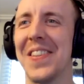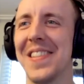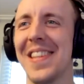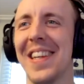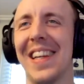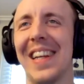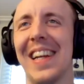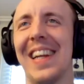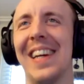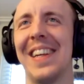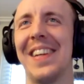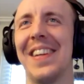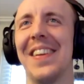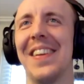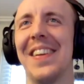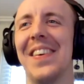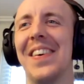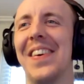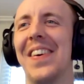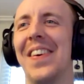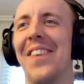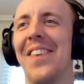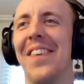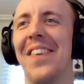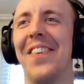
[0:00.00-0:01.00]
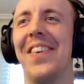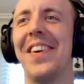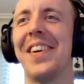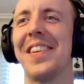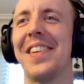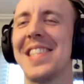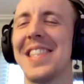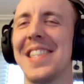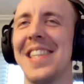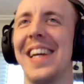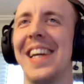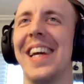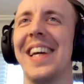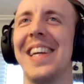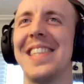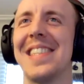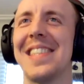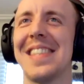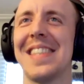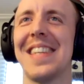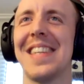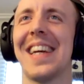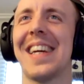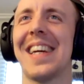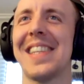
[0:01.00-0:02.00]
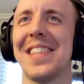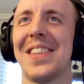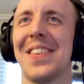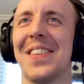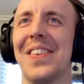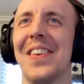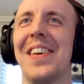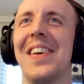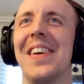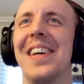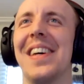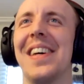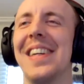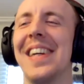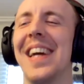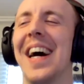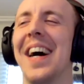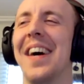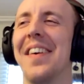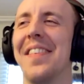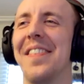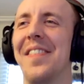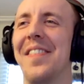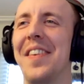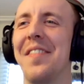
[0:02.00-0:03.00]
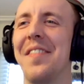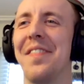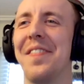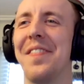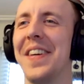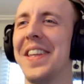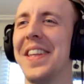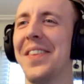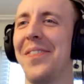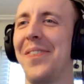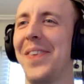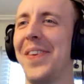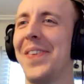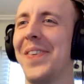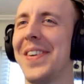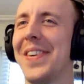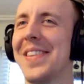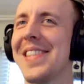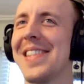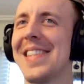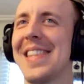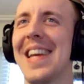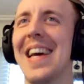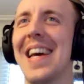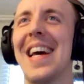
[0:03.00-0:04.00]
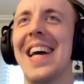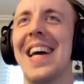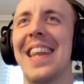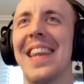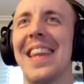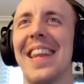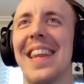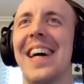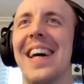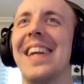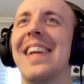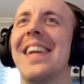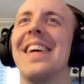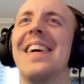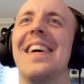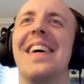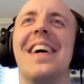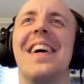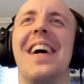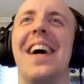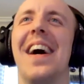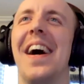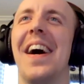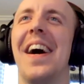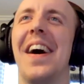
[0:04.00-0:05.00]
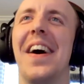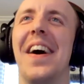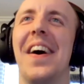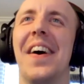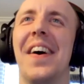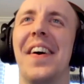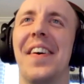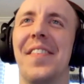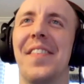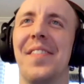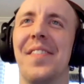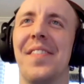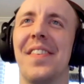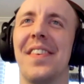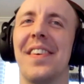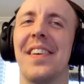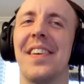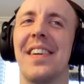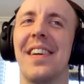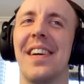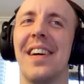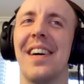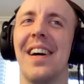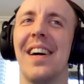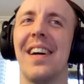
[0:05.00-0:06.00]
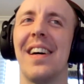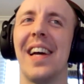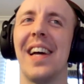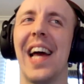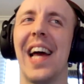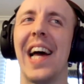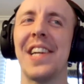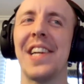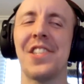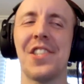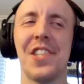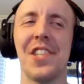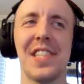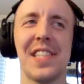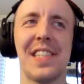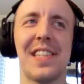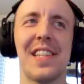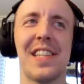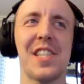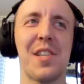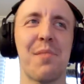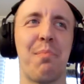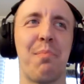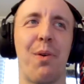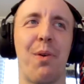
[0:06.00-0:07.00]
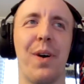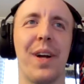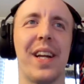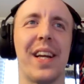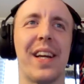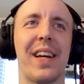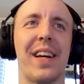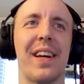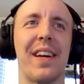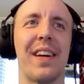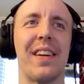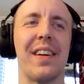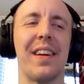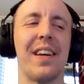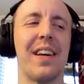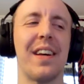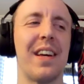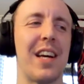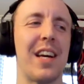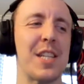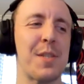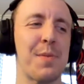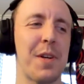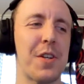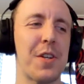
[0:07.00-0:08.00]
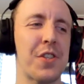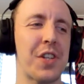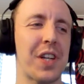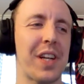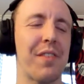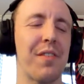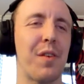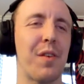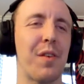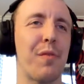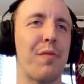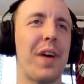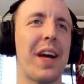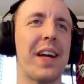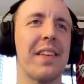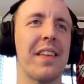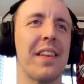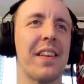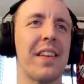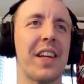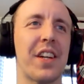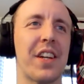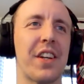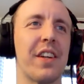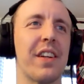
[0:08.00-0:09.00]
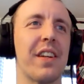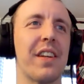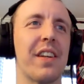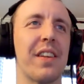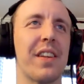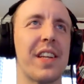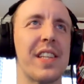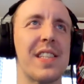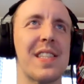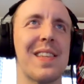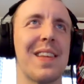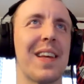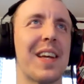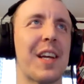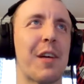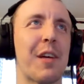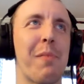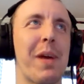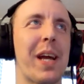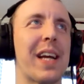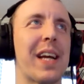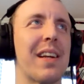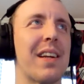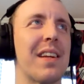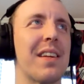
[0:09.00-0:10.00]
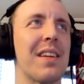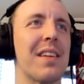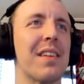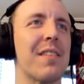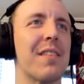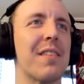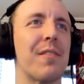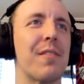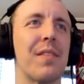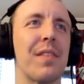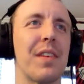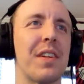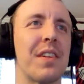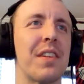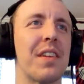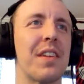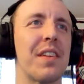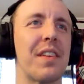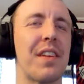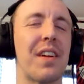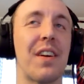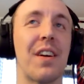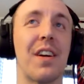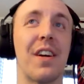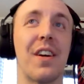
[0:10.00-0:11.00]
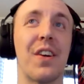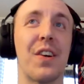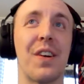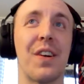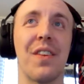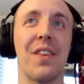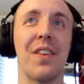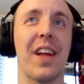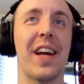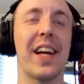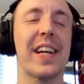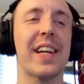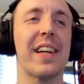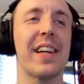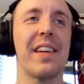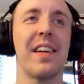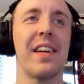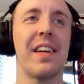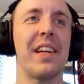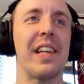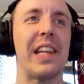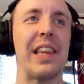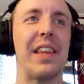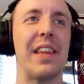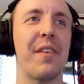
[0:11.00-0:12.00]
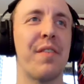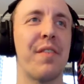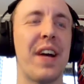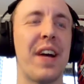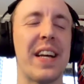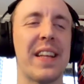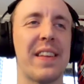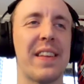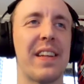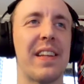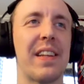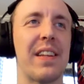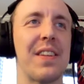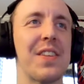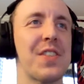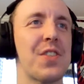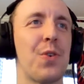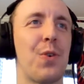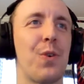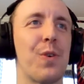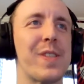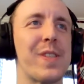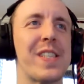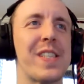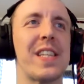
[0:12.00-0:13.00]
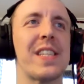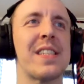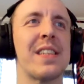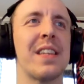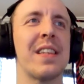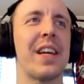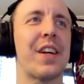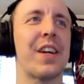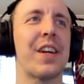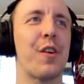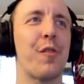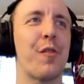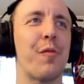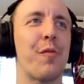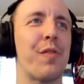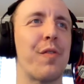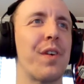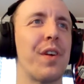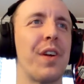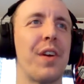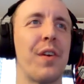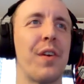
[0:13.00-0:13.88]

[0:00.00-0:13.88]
shit. Well, in sixth, yeah, in fifth we will stay then. Um, it's just disappointing, especially given the fact that they could at least like make it into into third, or like the fact that this whole season they could have